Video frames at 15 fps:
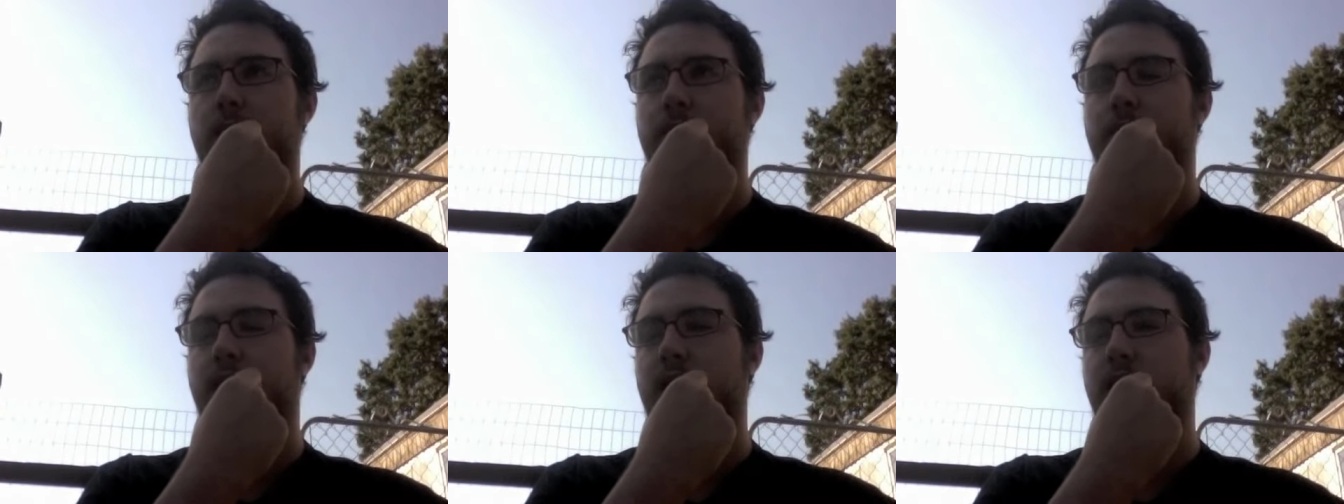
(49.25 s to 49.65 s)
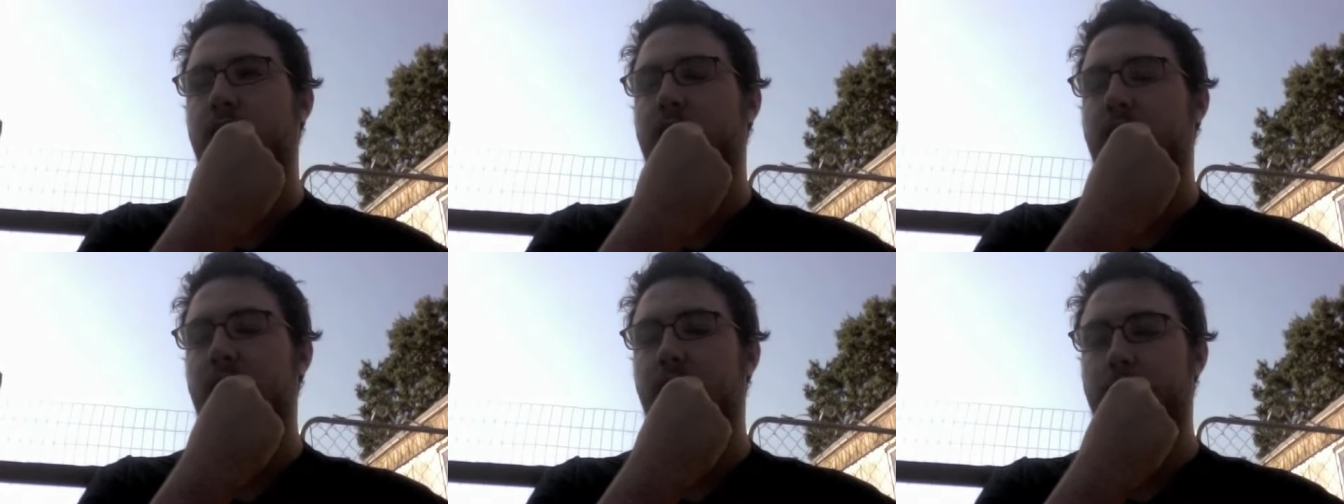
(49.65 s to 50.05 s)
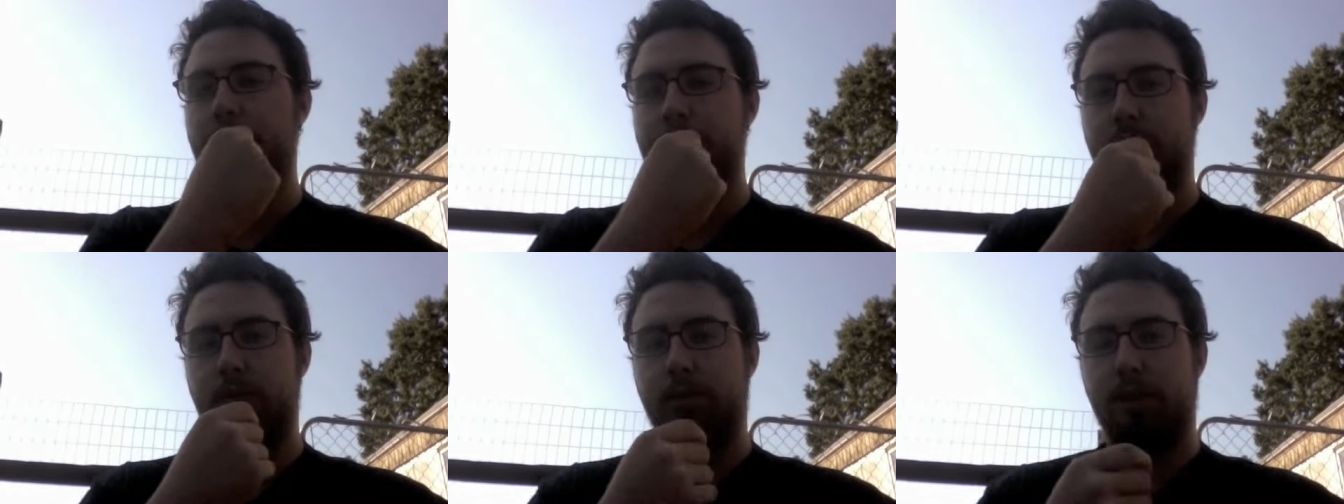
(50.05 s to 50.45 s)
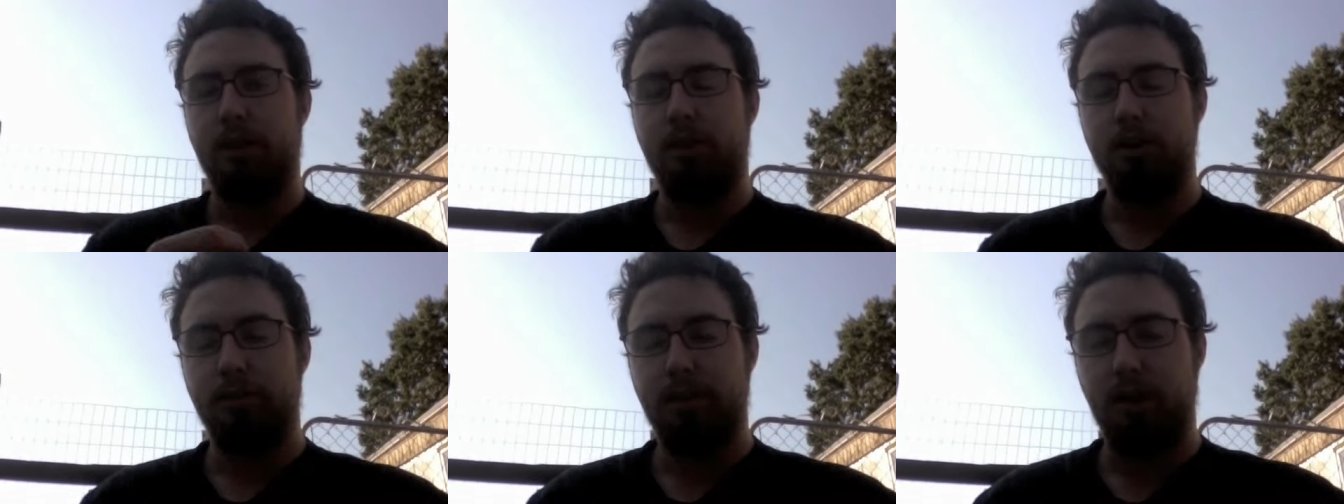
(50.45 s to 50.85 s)
but they get any help from someone
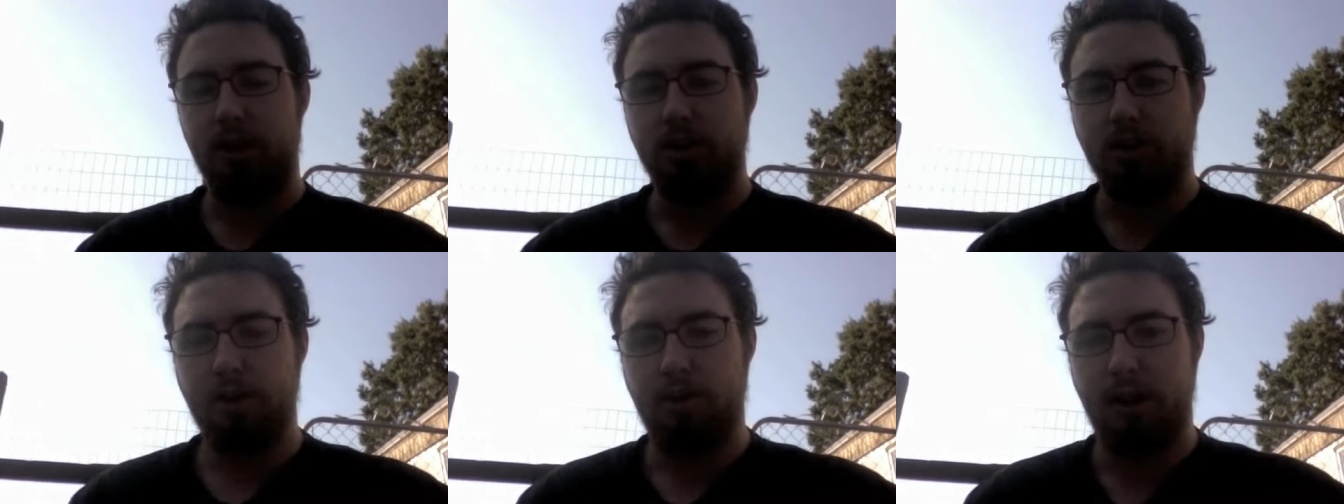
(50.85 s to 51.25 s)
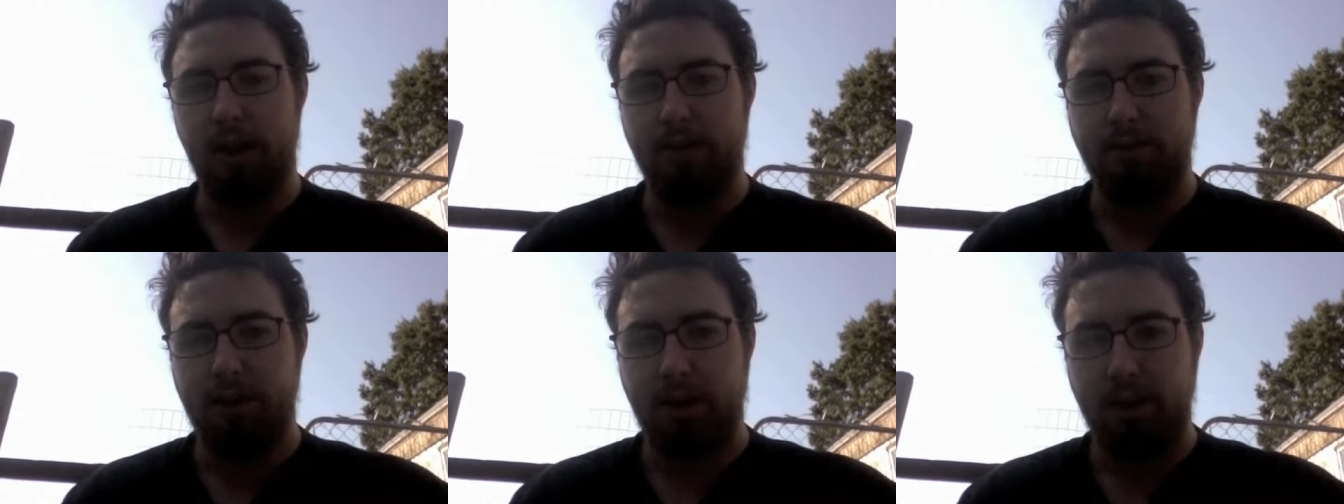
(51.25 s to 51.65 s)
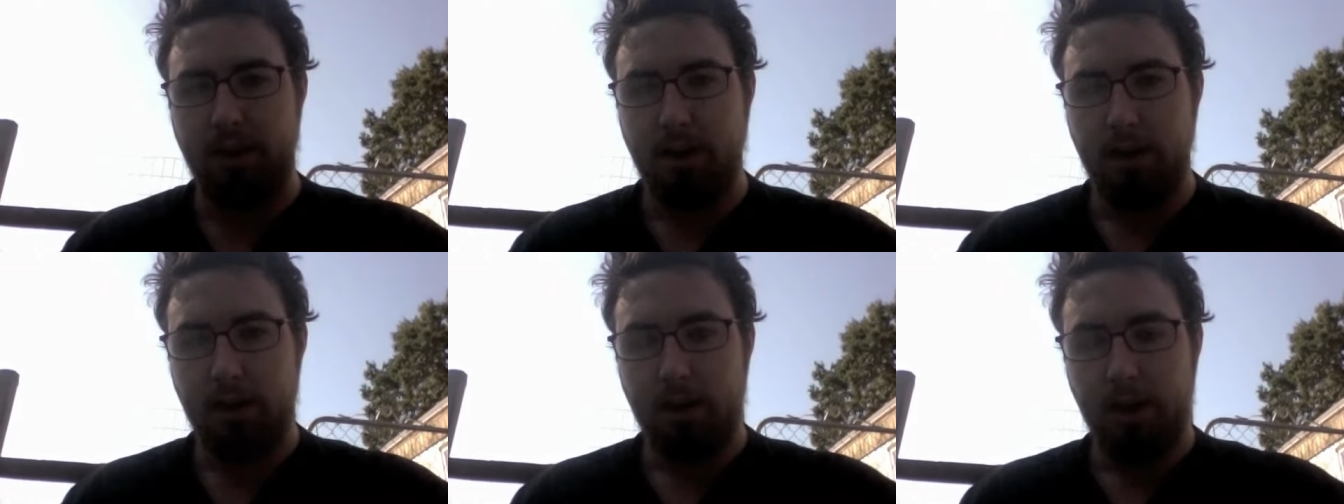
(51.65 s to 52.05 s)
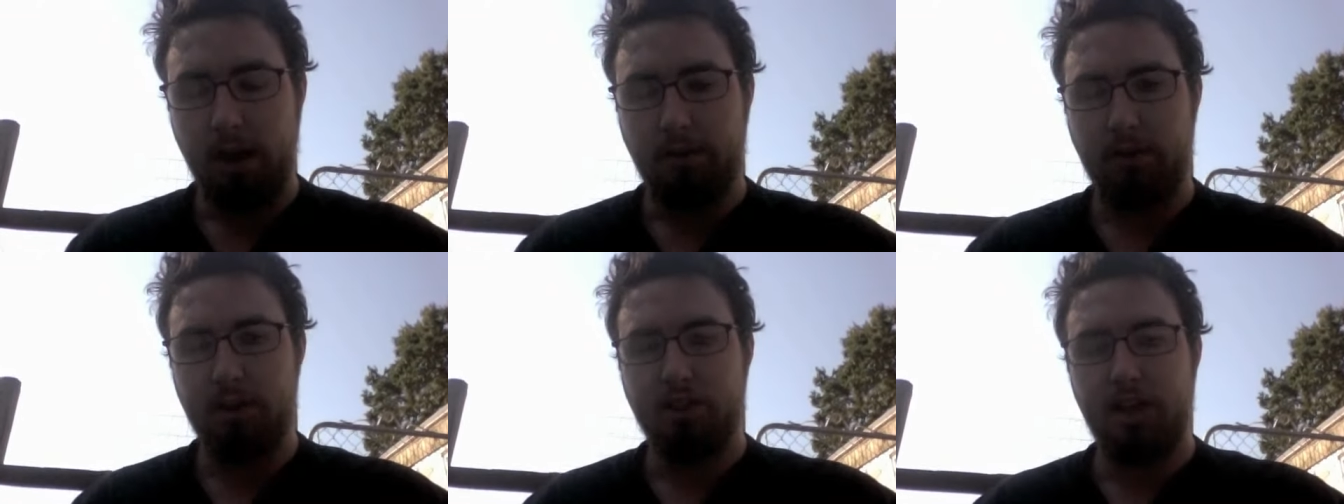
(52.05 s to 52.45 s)
else because they don't have any
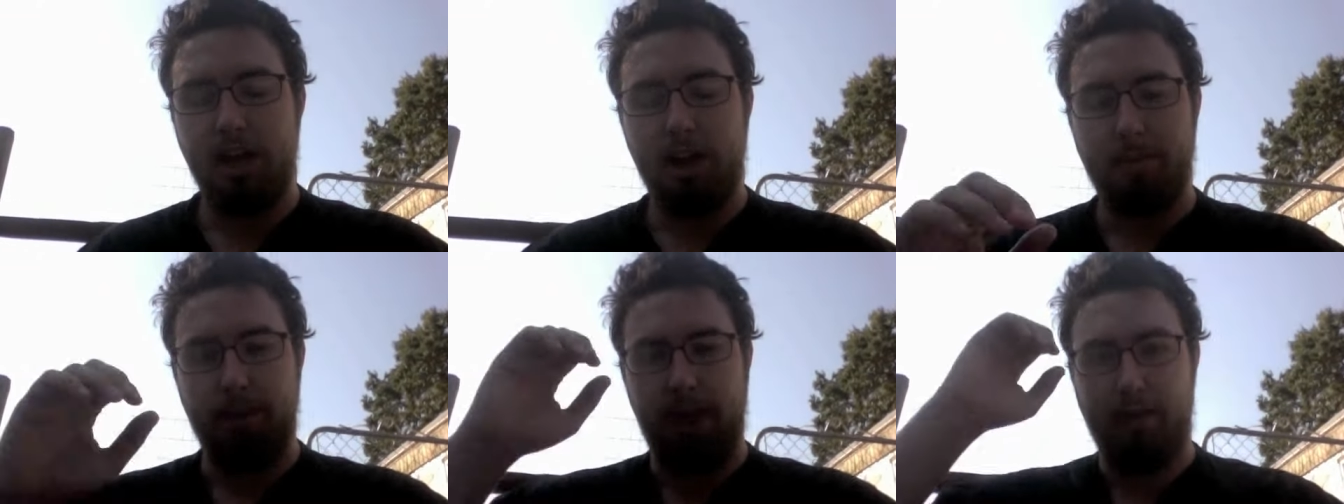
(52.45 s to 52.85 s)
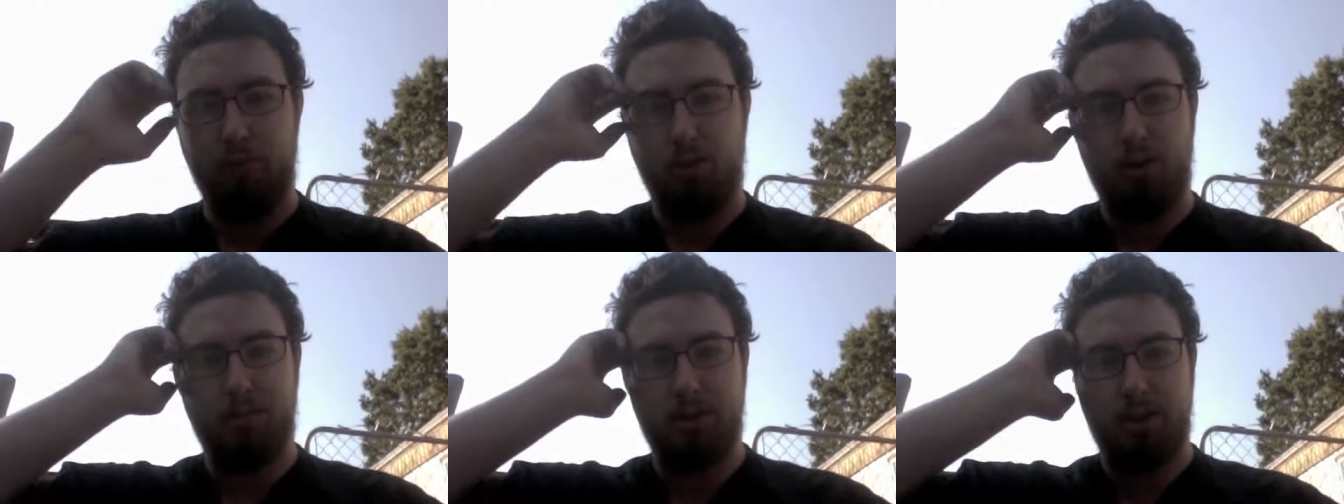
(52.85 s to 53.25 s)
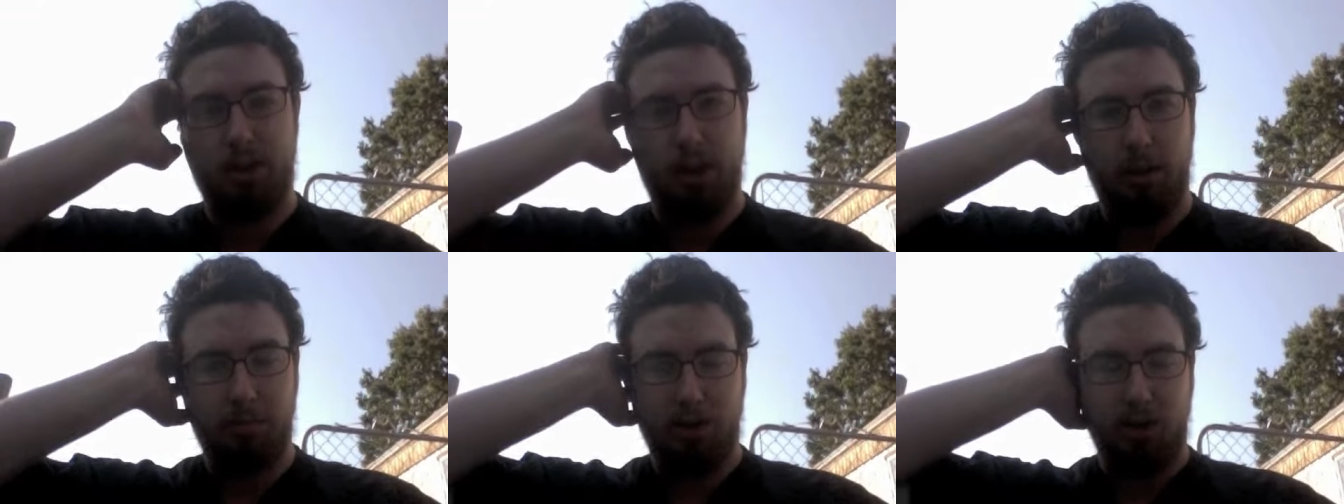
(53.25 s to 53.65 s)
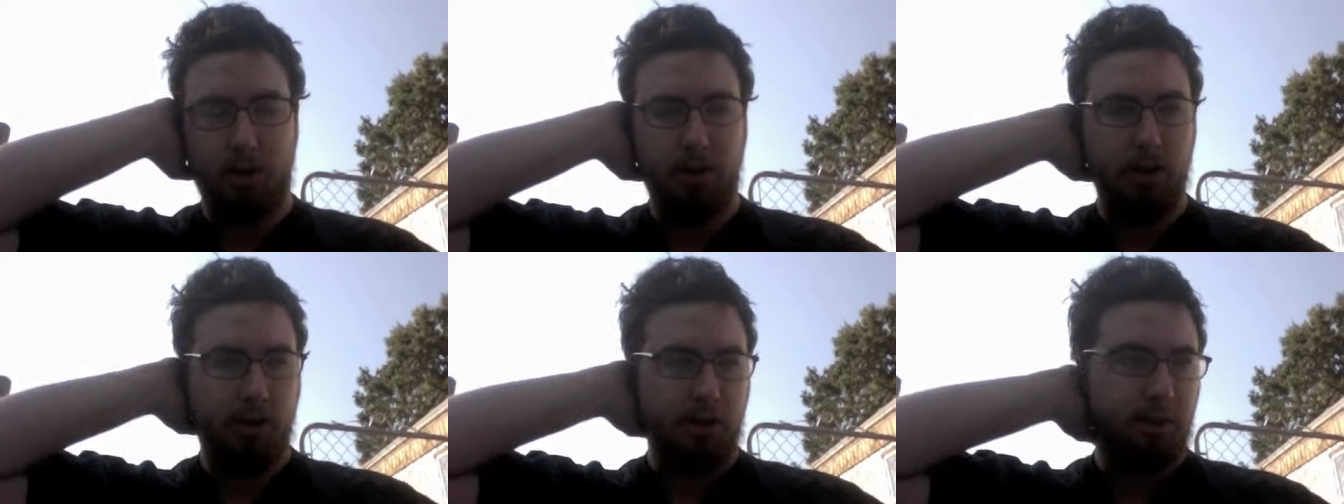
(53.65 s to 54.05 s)
any Zeta platforms um, on
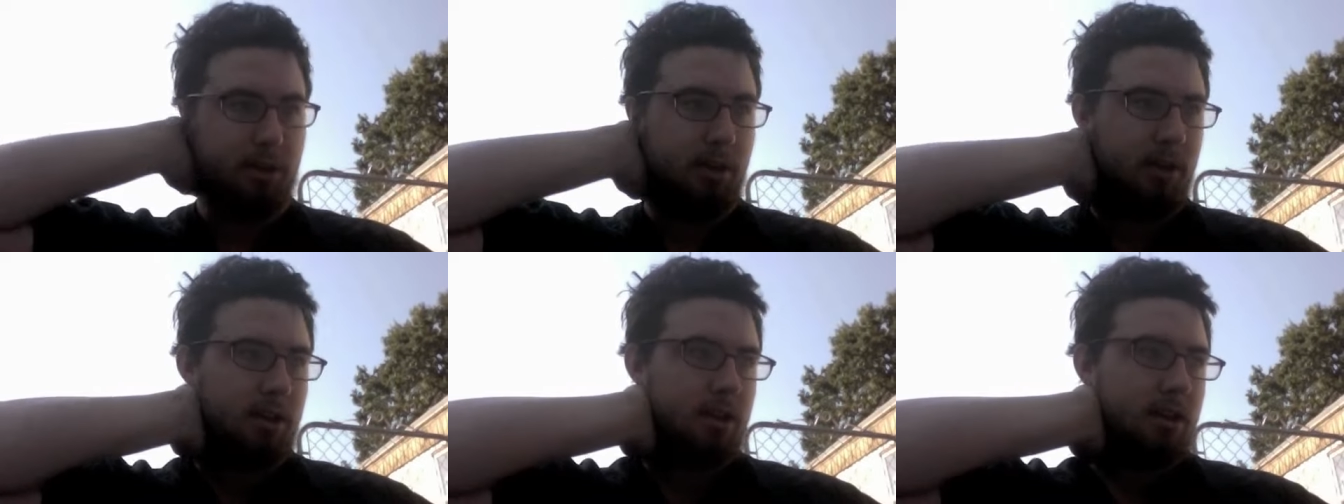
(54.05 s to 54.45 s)
Earth.